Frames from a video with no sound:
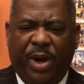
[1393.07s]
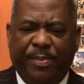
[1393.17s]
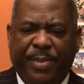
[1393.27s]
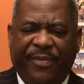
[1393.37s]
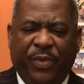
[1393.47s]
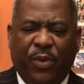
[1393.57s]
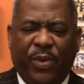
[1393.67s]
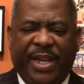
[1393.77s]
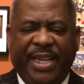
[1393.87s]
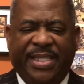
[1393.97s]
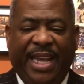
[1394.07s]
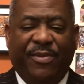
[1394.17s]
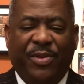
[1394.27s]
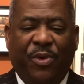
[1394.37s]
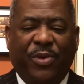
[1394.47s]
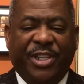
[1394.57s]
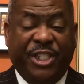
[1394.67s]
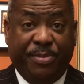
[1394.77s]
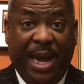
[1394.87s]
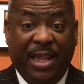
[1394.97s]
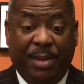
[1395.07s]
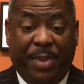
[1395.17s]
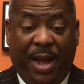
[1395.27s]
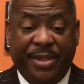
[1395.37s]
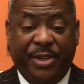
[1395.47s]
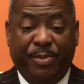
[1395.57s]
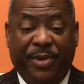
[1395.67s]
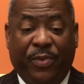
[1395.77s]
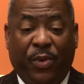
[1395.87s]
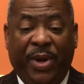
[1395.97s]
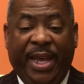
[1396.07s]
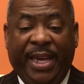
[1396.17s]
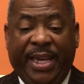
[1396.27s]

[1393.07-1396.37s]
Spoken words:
up before he's ever going to smile upon you, before